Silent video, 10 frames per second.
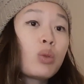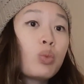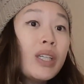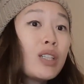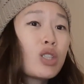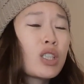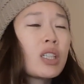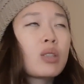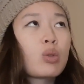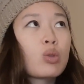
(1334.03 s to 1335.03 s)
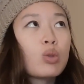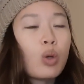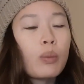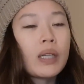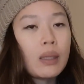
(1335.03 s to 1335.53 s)
the week just because there's
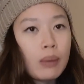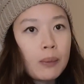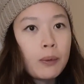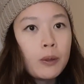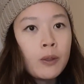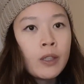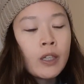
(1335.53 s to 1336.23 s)
so many people,